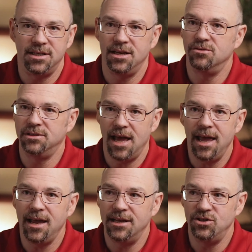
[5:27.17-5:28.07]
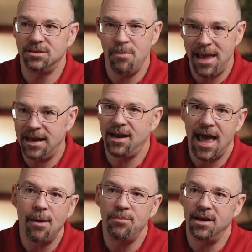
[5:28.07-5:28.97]
single day and just made it
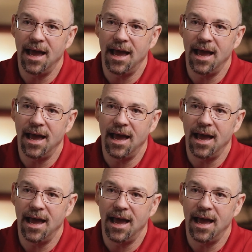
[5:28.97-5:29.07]
happen.